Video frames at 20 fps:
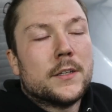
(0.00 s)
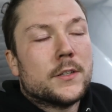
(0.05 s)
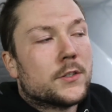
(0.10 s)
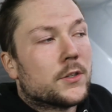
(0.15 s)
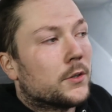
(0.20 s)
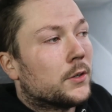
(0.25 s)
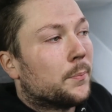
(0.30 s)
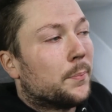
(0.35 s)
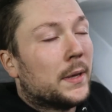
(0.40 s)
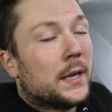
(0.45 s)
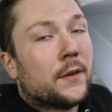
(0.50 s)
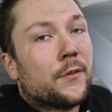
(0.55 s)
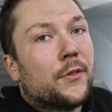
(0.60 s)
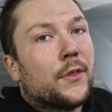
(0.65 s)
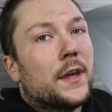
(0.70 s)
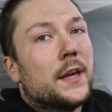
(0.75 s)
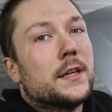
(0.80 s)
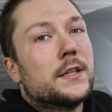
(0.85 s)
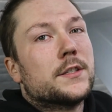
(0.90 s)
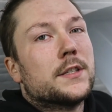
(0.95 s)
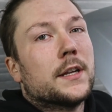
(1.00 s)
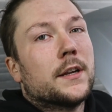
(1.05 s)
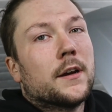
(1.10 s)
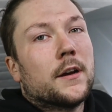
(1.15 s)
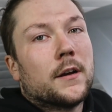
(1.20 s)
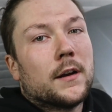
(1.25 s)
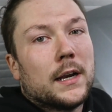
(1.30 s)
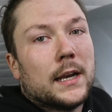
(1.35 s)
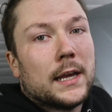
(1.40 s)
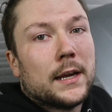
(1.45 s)
So the big things that
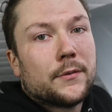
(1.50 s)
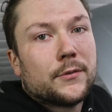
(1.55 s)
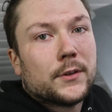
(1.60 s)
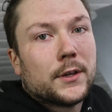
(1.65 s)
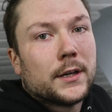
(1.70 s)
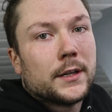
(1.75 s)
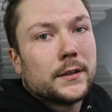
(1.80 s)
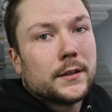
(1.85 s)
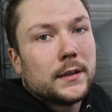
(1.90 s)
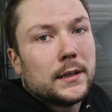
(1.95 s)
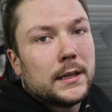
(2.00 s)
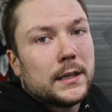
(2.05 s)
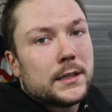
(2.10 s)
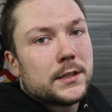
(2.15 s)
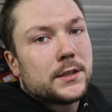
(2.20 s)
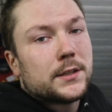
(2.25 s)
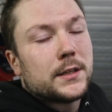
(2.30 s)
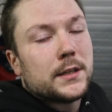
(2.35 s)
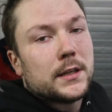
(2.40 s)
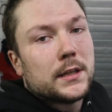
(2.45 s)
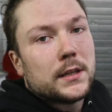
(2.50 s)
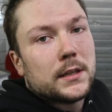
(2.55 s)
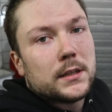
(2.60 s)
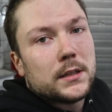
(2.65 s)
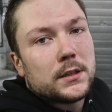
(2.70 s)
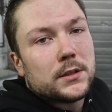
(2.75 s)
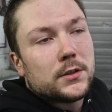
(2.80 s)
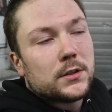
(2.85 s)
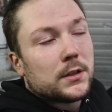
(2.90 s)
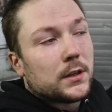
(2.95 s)
are left on the list
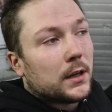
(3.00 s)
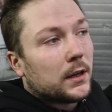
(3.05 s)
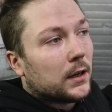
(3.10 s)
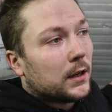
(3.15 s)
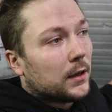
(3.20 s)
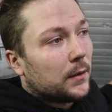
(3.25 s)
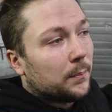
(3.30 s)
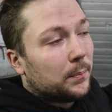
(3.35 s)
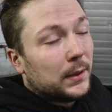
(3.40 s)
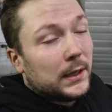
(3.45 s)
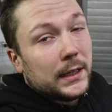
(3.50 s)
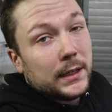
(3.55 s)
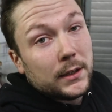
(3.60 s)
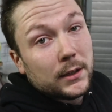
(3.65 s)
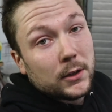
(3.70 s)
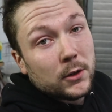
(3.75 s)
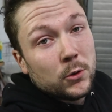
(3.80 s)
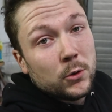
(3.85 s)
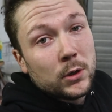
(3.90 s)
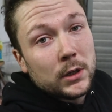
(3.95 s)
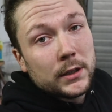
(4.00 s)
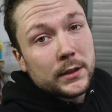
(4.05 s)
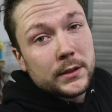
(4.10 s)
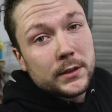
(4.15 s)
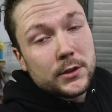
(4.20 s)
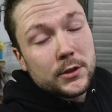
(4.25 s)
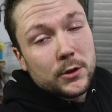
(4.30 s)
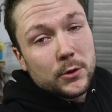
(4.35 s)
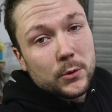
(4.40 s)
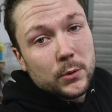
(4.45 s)
is uh, bleed the
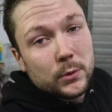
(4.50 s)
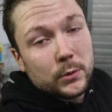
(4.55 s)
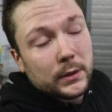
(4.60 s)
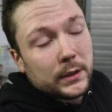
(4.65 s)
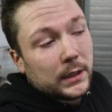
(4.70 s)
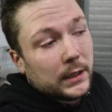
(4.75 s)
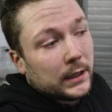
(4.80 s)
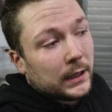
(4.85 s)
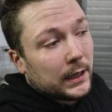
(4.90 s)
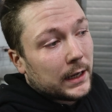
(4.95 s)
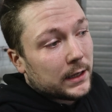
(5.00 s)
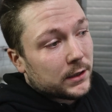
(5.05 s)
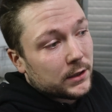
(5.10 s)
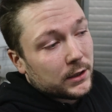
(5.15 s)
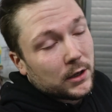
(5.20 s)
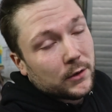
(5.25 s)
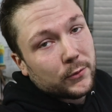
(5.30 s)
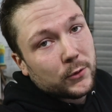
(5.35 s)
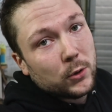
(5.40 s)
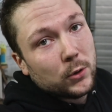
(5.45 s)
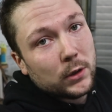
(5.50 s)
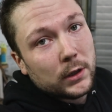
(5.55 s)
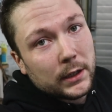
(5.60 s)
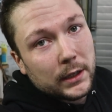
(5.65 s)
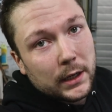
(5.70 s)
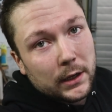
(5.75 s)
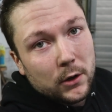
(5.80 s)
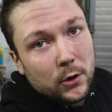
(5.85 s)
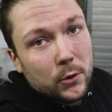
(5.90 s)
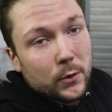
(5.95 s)
coolant, so it has enough
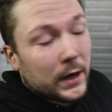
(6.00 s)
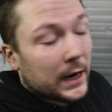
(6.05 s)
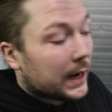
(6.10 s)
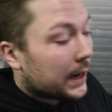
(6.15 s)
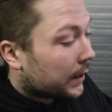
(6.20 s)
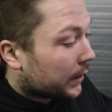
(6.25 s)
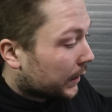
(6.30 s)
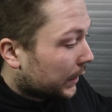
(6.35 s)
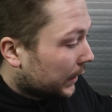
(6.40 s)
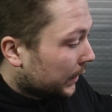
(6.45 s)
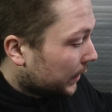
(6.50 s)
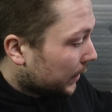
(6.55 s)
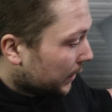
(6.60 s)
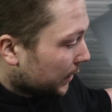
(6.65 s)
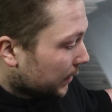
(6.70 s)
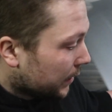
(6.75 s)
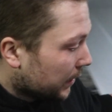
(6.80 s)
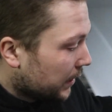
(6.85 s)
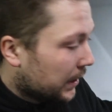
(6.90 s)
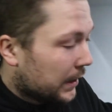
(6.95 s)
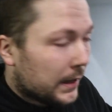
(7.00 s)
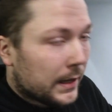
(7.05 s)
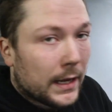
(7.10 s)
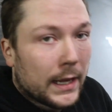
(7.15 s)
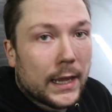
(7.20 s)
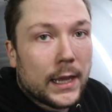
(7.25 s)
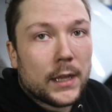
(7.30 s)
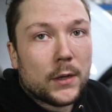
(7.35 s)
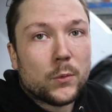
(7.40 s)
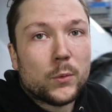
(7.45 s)
coolant and no air in there.
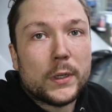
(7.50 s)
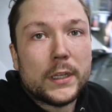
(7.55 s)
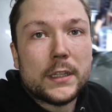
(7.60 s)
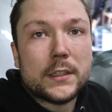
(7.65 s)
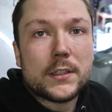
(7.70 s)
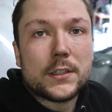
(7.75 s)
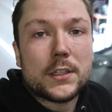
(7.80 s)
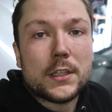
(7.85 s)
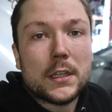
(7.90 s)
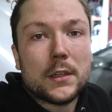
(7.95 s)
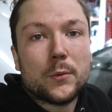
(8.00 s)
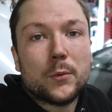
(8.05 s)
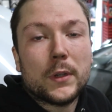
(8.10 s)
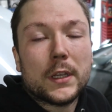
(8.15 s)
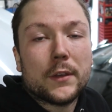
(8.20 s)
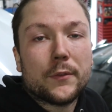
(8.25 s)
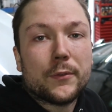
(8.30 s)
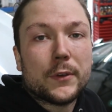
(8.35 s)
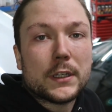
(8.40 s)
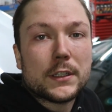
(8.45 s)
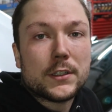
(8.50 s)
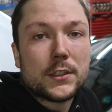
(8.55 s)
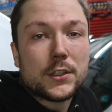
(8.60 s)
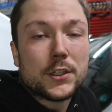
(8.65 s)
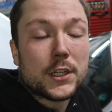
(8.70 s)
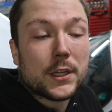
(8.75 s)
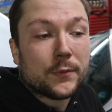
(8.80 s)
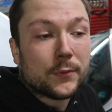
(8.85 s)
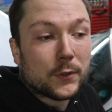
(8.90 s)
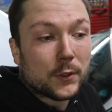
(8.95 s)
And we need to see if we can fix the
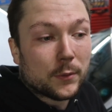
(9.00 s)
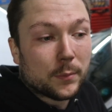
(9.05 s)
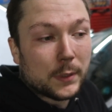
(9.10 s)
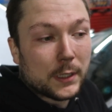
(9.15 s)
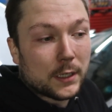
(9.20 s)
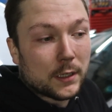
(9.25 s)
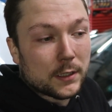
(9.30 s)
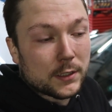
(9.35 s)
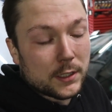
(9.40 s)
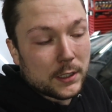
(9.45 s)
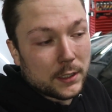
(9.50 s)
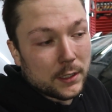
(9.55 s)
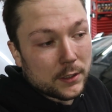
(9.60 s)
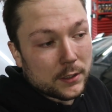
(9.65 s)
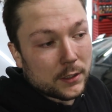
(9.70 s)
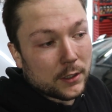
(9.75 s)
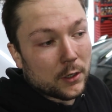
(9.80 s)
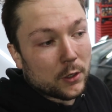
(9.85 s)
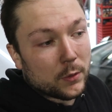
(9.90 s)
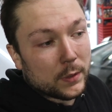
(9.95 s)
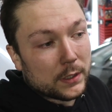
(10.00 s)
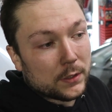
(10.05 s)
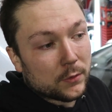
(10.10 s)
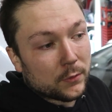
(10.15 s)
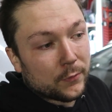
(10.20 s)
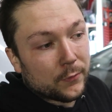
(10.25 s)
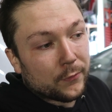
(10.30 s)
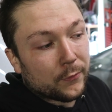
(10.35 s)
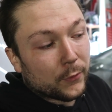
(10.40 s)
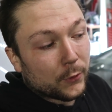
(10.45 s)
shifter because it doesn't go
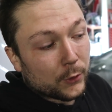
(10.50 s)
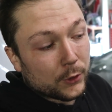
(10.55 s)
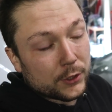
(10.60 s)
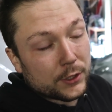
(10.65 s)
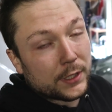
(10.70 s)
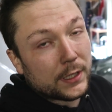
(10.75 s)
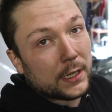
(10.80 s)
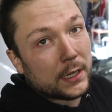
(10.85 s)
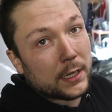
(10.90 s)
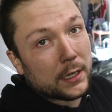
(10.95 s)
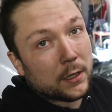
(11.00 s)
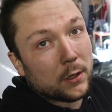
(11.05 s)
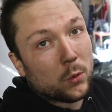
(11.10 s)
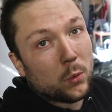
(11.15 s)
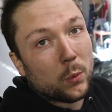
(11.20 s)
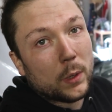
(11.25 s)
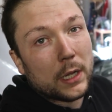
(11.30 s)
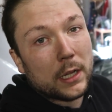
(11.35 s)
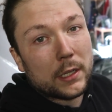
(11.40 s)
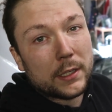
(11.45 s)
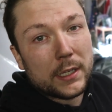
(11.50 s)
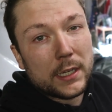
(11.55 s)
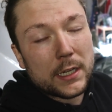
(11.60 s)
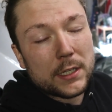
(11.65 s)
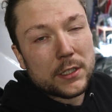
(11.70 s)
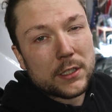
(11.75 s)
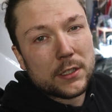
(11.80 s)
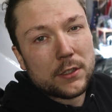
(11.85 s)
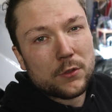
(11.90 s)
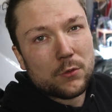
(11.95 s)
into first gear while the
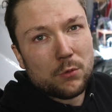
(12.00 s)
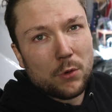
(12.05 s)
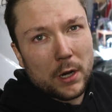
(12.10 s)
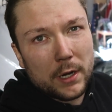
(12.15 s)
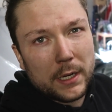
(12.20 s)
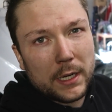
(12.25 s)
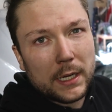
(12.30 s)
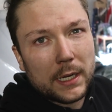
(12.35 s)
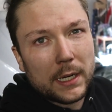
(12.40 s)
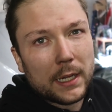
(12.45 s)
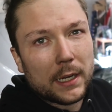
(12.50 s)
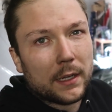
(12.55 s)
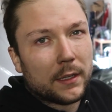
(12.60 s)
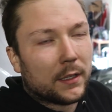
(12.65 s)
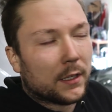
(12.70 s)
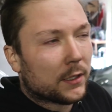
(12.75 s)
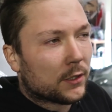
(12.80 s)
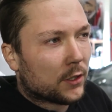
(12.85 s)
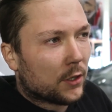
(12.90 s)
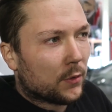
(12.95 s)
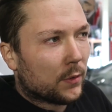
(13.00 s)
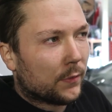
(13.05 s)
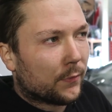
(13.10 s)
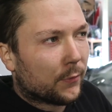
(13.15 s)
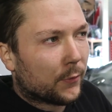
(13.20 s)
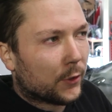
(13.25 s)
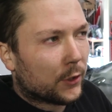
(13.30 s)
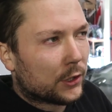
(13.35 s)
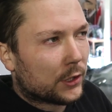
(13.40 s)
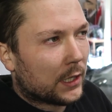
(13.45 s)
engine is running, and it does go in
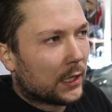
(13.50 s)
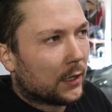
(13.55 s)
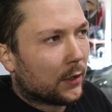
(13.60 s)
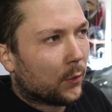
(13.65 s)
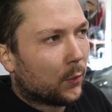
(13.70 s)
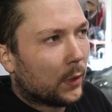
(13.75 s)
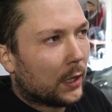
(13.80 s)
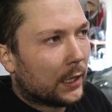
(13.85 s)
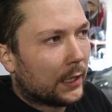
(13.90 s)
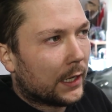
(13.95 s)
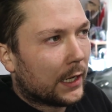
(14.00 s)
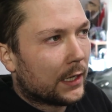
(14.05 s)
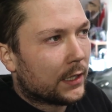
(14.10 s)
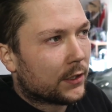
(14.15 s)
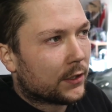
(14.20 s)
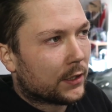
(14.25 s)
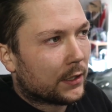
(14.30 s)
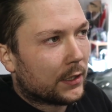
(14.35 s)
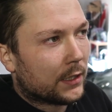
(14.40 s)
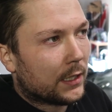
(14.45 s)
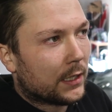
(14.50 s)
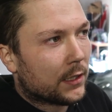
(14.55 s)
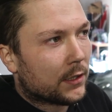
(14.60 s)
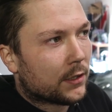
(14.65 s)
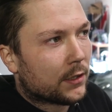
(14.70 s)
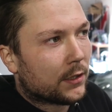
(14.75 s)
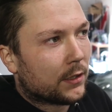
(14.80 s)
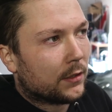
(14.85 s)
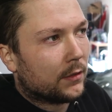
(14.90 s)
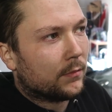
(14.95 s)
first gear while the engine
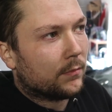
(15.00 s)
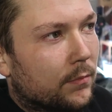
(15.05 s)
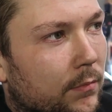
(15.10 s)
is